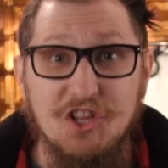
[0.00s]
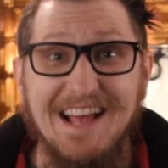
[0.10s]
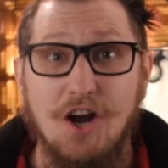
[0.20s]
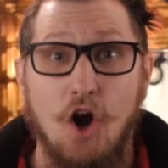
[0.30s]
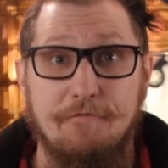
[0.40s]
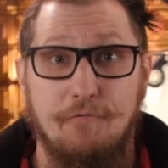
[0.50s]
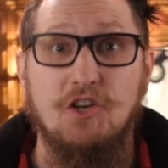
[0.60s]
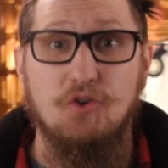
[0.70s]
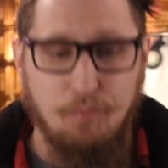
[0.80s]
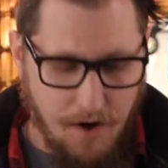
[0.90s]
like our
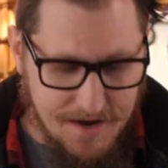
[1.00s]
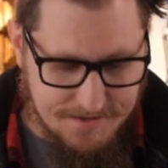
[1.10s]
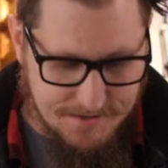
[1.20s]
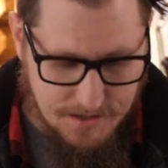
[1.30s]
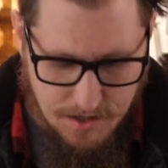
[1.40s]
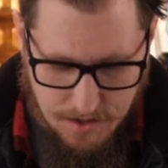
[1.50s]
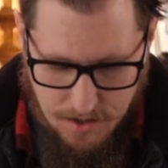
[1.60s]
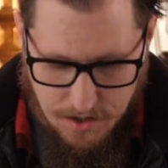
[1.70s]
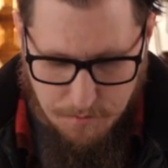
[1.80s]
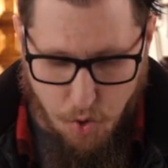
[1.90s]
French press,
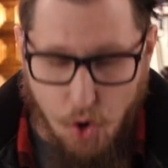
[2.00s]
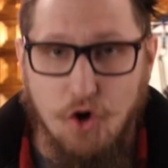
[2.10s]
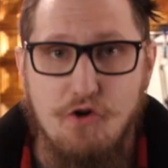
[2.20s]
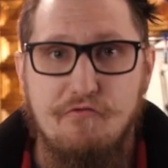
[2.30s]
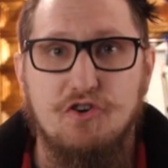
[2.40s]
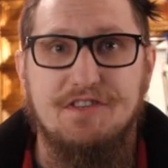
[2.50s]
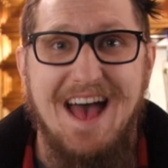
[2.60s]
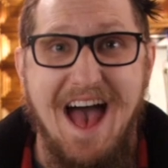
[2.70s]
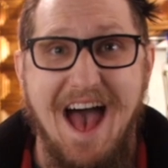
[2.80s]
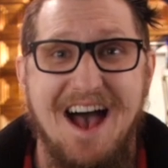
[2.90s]
pour overs
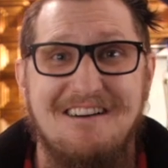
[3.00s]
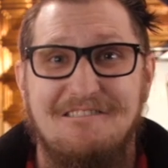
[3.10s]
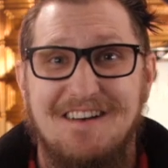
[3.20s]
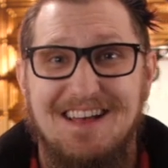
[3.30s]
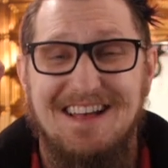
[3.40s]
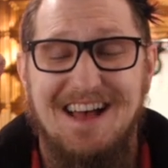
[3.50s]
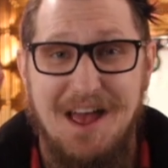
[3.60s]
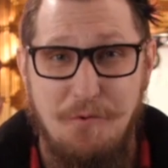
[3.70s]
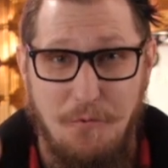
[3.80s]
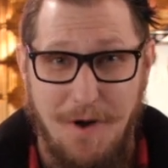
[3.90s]
have
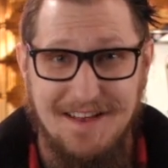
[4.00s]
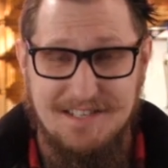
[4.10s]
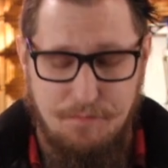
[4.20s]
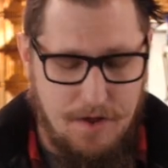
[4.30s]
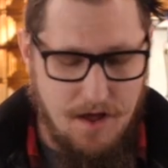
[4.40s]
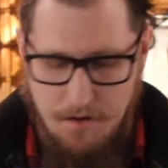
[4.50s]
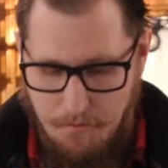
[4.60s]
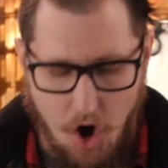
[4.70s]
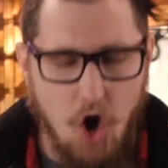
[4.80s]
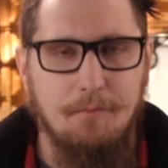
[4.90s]
a recipe.
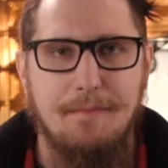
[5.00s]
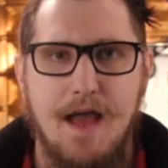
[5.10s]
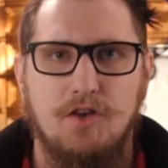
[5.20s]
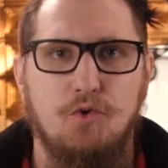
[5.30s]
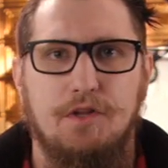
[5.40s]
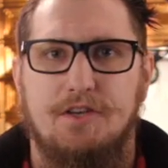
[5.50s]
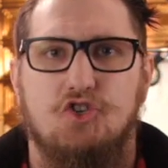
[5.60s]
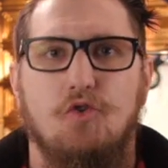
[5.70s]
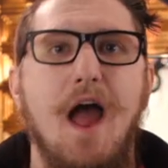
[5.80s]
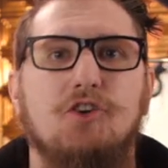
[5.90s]
All manual
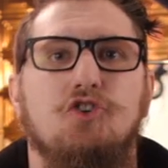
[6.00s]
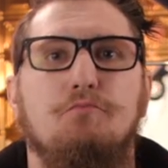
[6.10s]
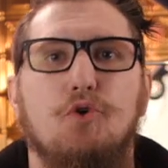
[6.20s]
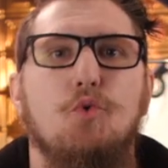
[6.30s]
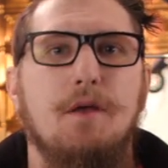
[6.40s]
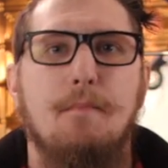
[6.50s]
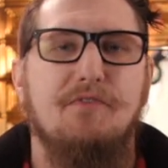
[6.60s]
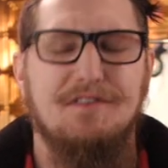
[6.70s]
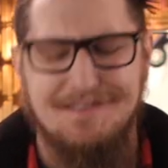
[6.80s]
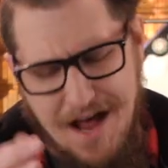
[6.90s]
extraction brewing
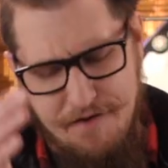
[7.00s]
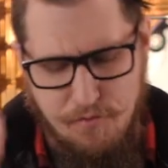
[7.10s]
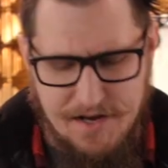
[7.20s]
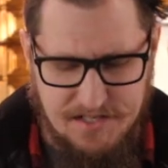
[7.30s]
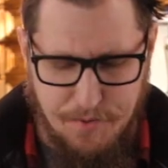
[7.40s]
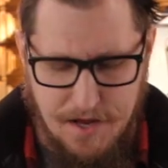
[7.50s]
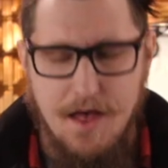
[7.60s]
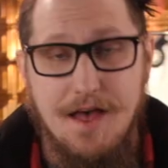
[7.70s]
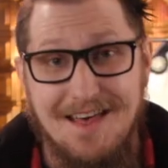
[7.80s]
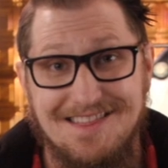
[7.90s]
methods have a recipe.
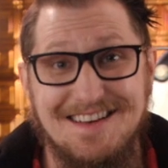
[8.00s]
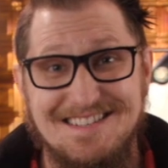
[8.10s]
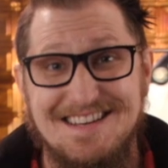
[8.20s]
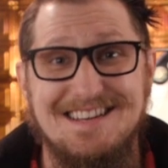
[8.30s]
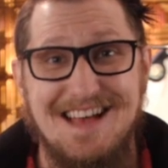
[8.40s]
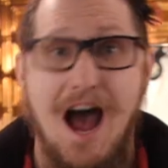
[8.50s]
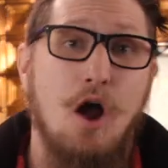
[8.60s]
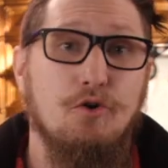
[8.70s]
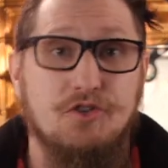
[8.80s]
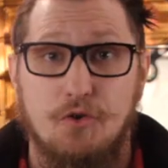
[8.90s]
This is
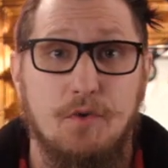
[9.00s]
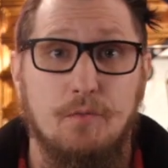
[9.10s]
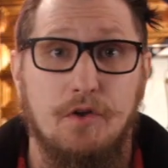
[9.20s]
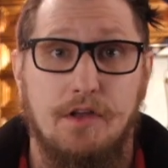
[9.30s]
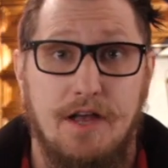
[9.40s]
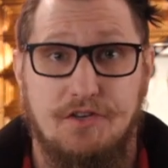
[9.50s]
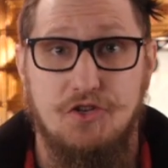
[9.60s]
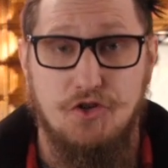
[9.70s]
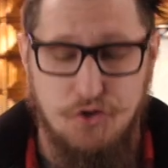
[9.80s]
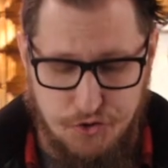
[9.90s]
ours that we really like to
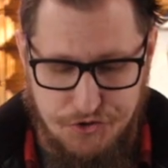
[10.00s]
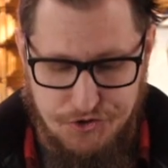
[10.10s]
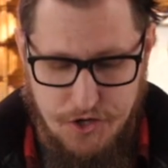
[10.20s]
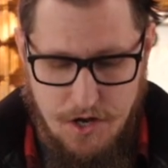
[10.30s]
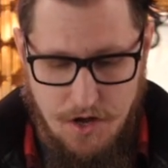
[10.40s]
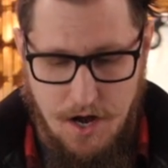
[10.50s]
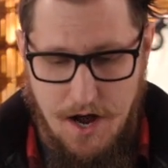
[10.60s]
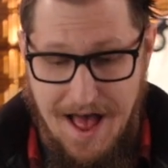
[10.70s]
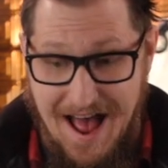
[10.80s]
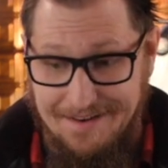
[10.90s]
use
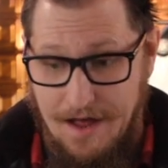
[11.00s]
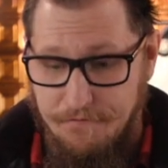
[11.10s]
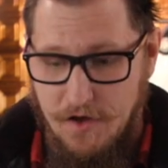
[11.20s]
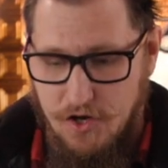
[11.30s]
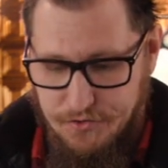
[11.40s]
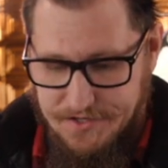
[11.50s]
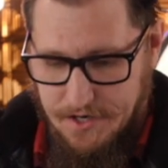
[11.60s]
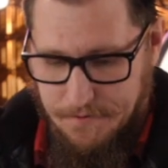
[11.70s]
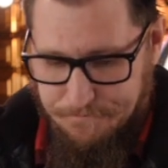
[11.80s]
at Caffe Cocina.